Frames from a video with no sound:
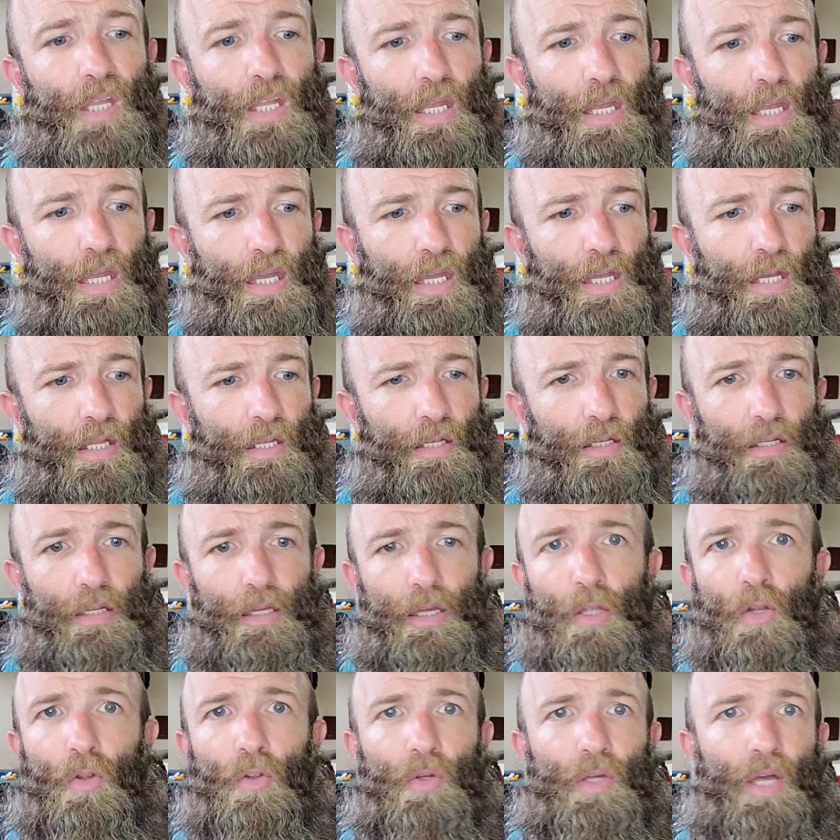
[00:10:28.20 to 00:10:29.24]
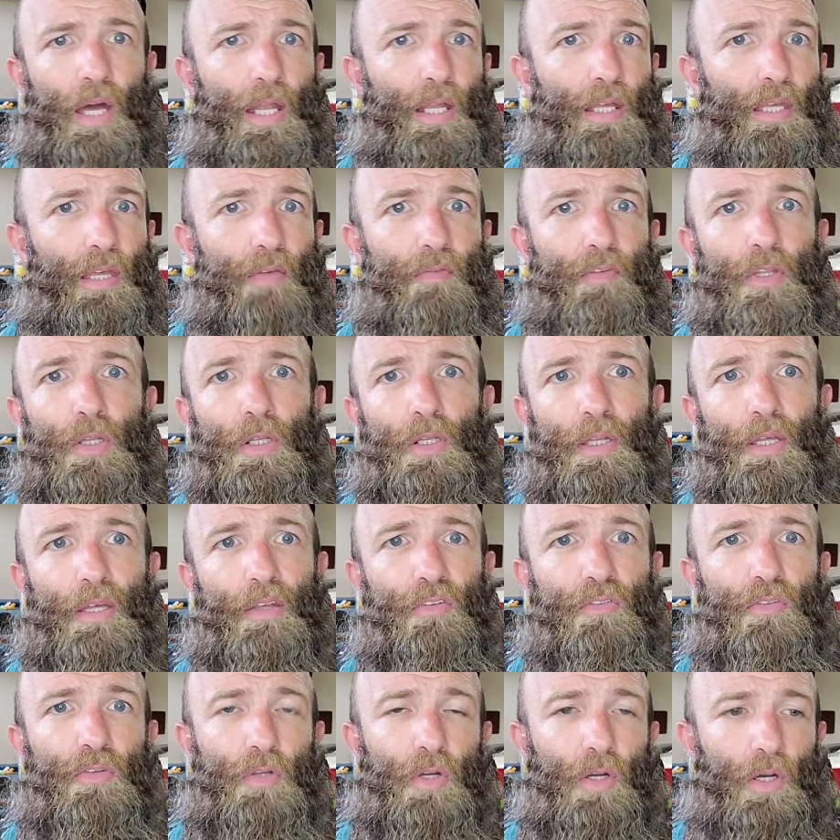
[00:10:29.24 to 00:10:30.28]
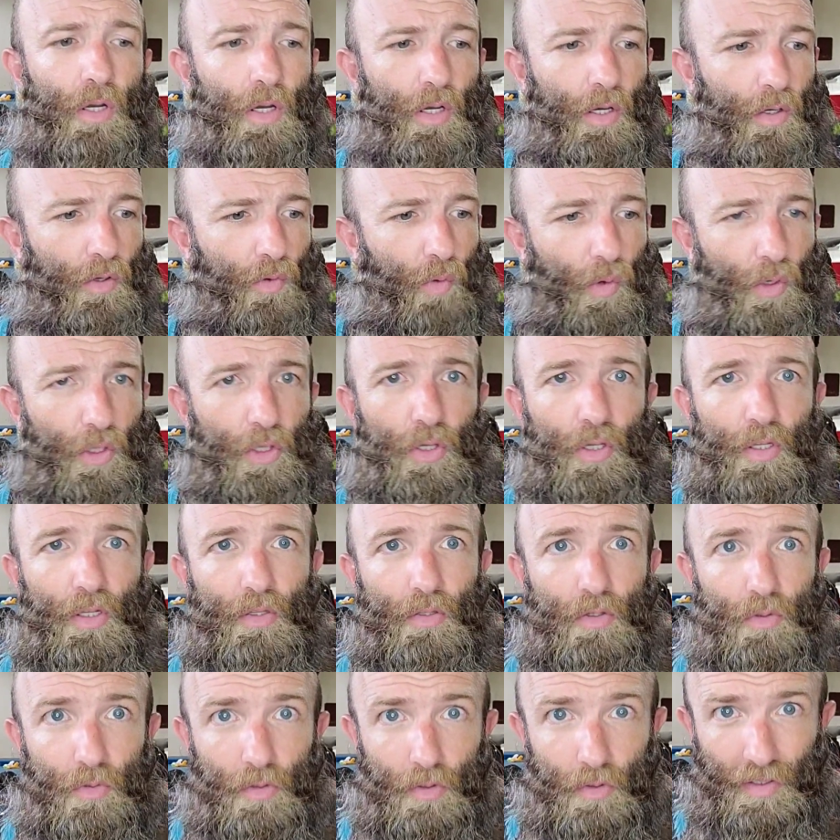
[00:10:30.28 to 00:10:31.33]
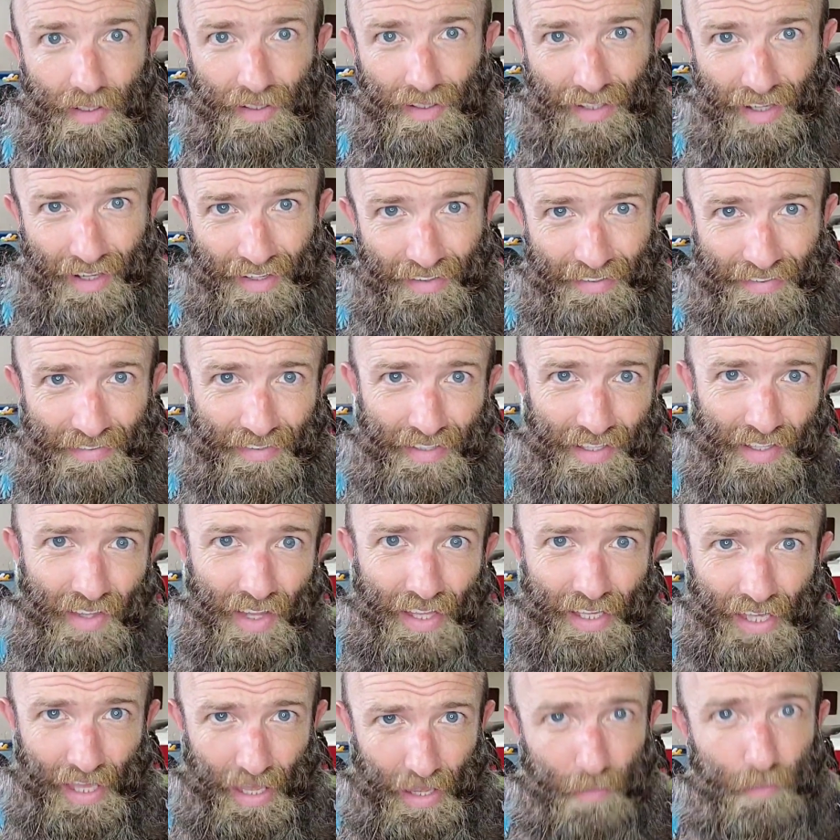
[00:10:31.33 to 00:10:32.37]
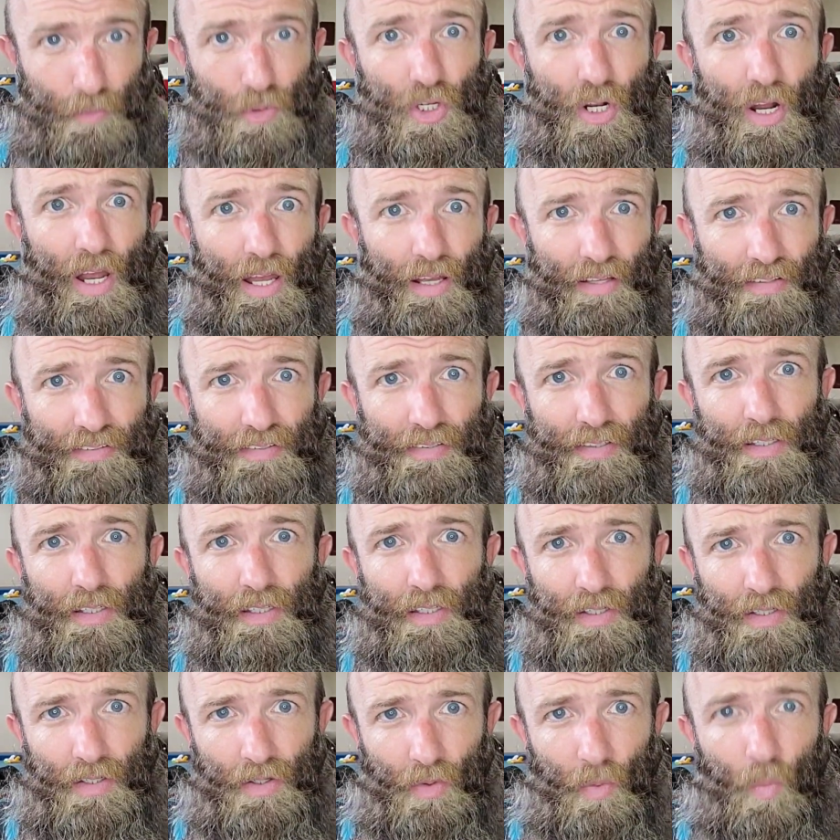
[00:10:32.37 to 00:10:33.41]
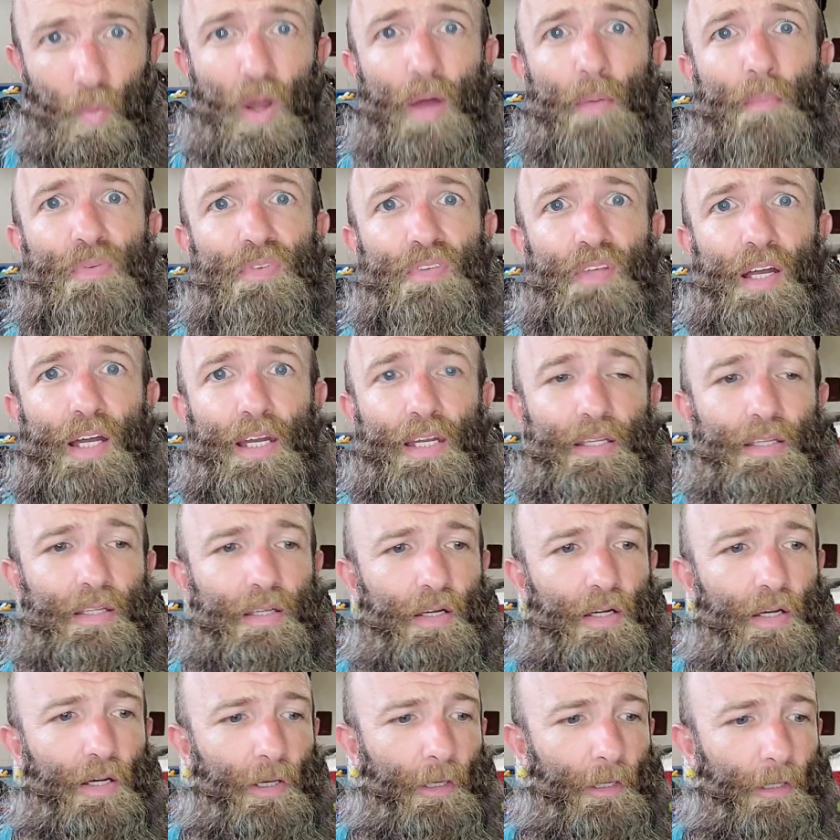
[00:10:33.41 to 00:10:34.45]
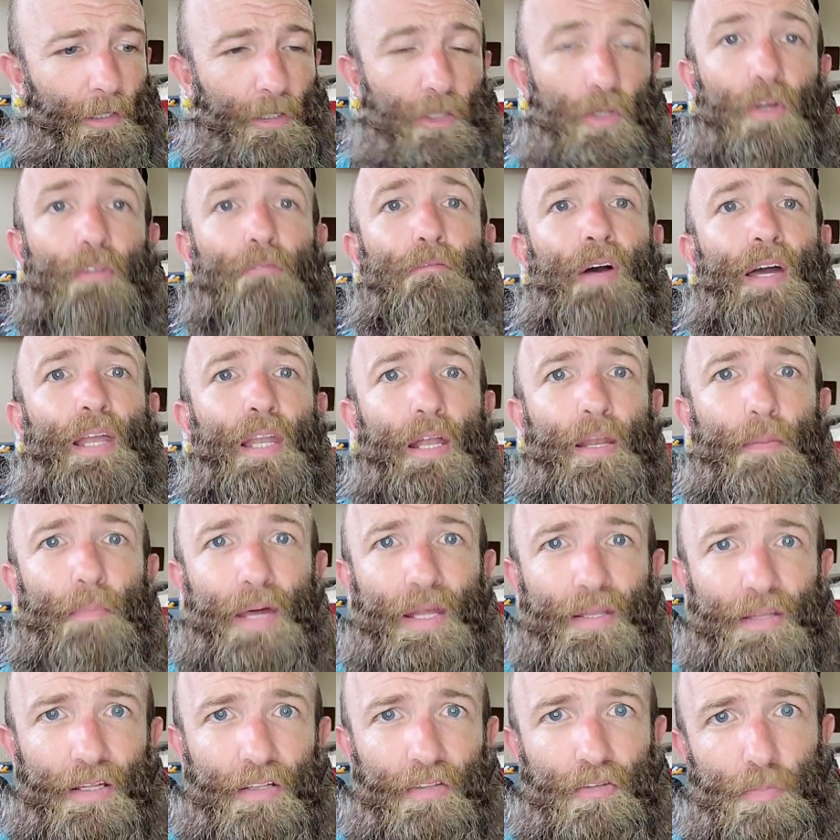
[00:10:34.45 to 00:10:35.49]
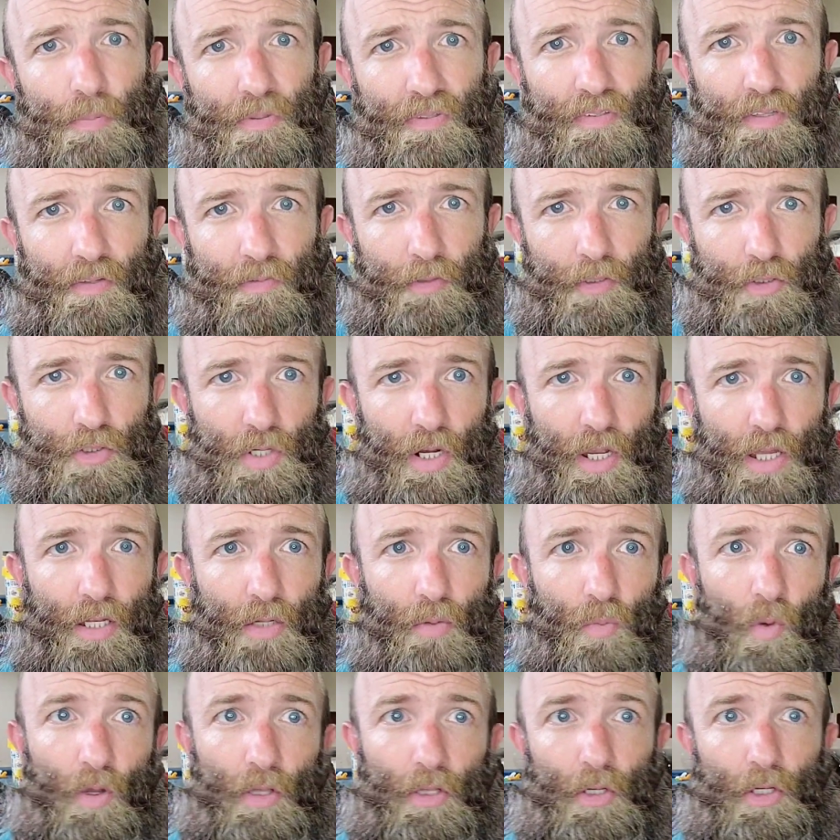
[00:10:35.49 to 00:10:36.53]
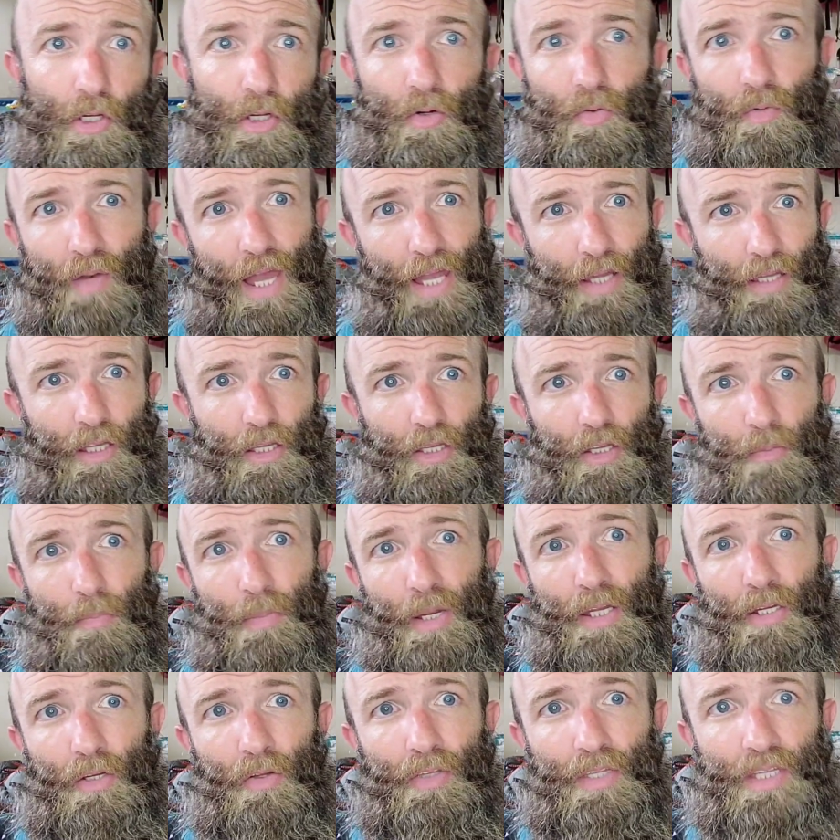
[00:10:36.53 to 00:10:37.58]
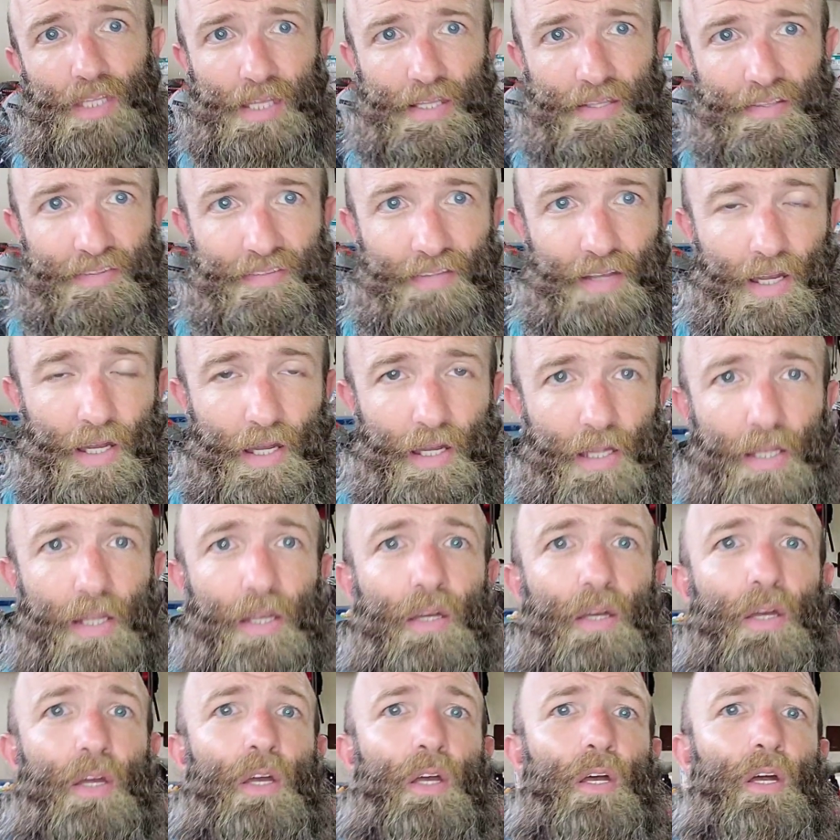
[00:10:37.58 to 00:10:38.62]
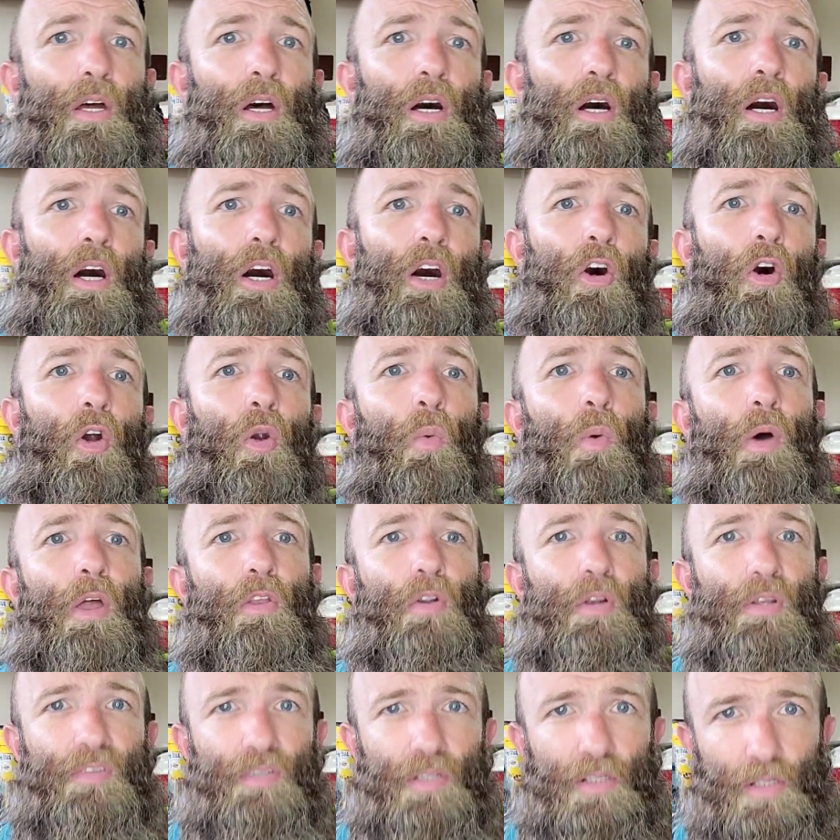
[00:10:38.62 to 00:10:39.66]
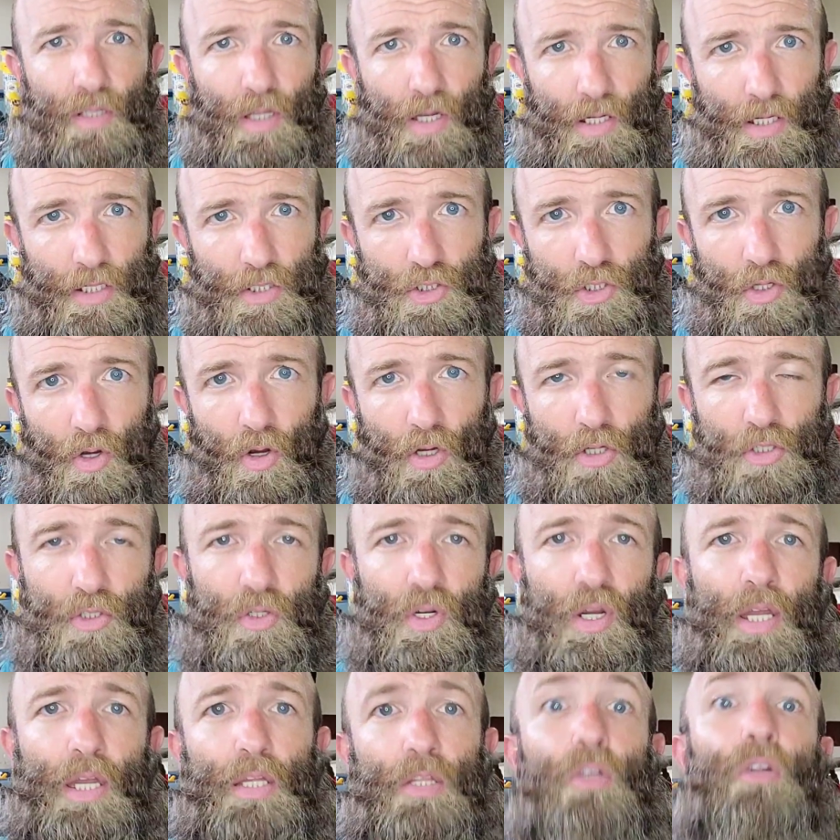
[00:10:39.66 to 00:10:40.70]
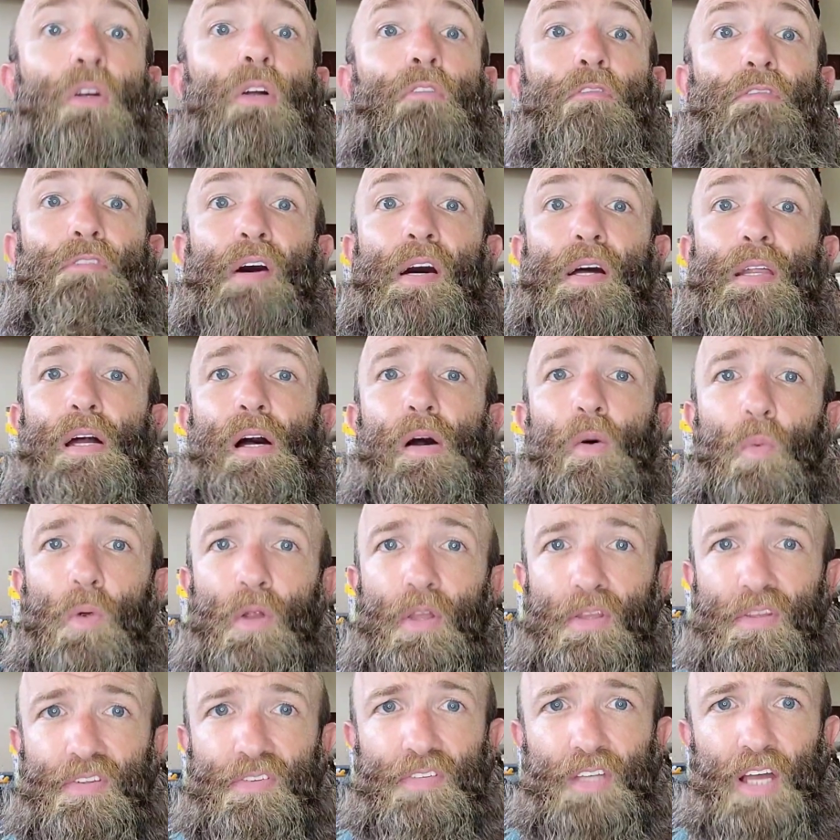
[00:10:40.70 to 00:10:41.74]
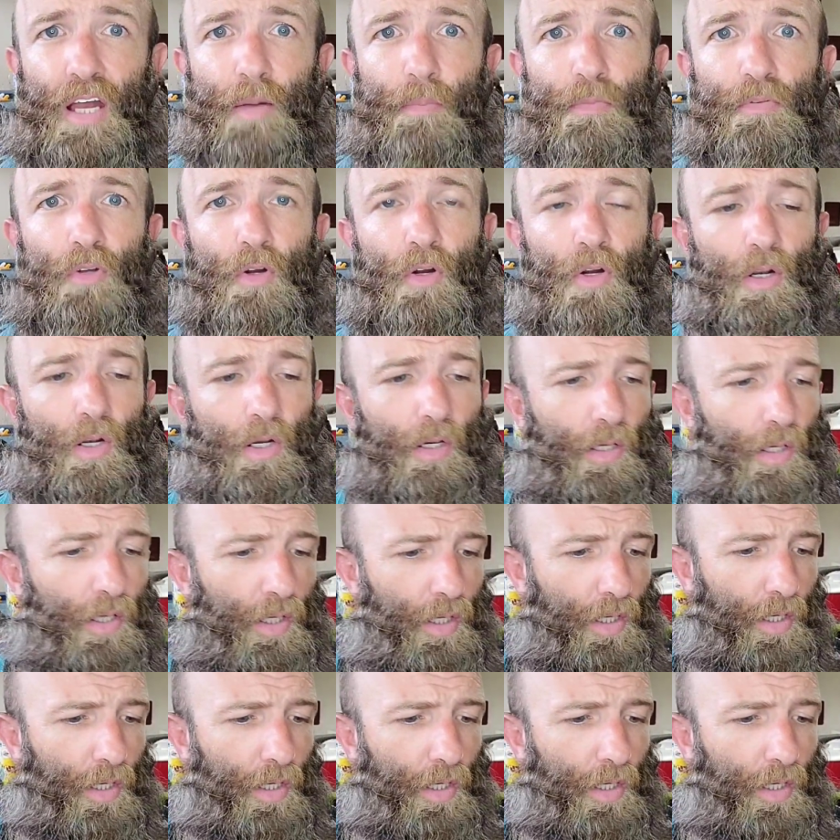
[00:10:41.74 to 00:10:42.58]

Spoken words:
And it'll kind of give you the list, or you can kind of see like Amtrak's website, and you can find out about that specific train and whether you're racking your bike on the inside or whether it's a luggage car train. You can find out where the stops are.